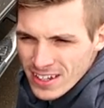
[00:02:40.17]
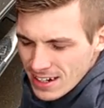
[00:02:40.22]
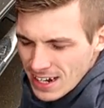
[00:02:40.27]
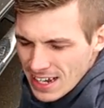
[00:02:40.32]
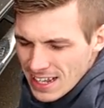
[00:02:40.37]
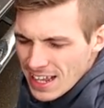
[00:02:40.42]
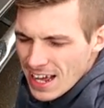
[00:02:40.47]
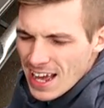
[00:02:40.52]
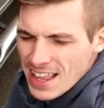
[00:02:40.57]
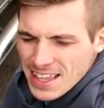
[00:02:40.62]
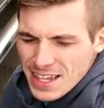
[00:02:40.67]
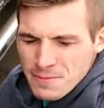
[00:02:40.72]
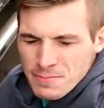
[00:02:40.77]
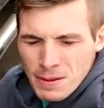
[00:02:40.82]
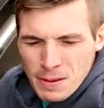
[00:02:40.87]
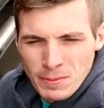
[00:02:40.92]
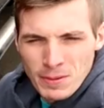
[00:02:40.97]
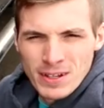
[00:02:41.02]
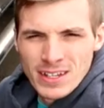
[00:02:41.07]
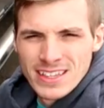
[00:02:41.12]
I, I think
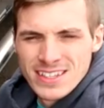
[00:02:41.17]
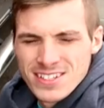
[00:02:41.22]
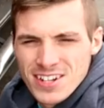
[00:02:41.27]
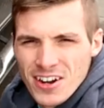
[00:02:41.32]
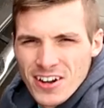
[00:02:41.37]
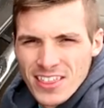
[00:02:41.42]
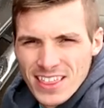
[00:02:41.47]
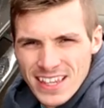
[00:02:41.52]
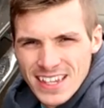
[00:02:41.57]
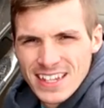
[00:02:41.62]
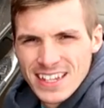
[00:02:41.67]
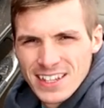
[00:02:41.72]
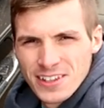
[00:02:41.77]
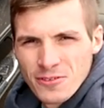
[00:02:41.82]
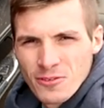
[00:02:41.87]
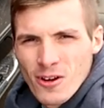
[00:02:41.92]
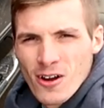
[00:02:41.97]
people can start thinking the